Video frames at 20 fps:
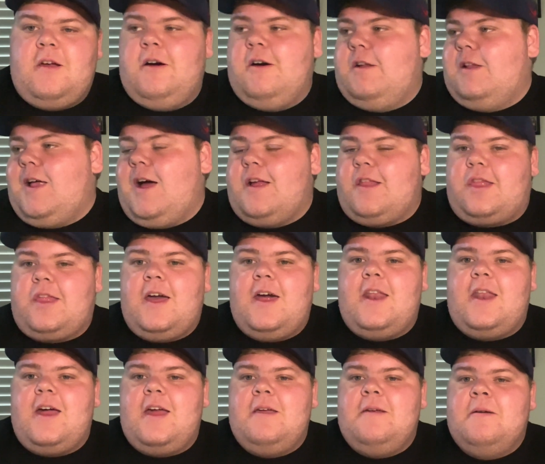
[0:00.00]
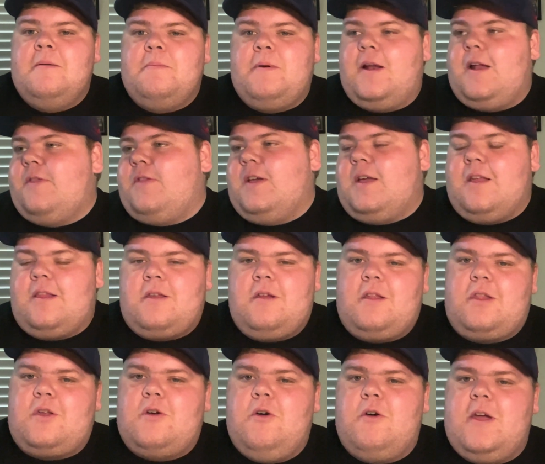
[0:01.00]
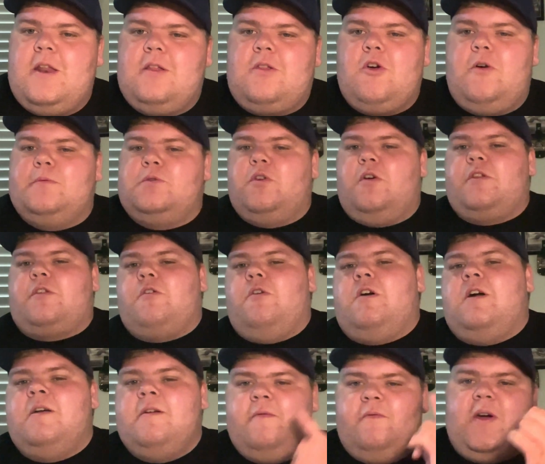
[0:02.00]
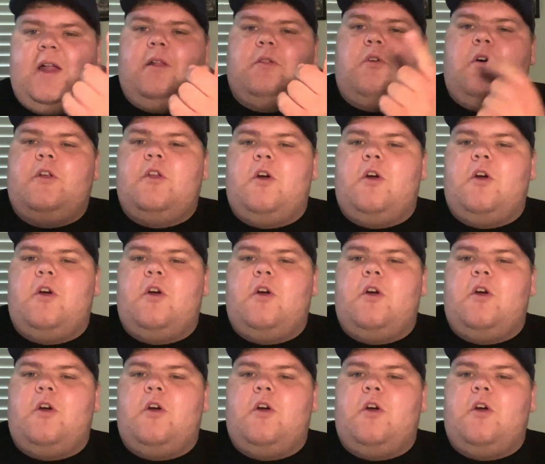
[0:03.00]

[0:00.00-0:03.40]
last Saturday, but I think he's going to score anytime try scorer, Valentine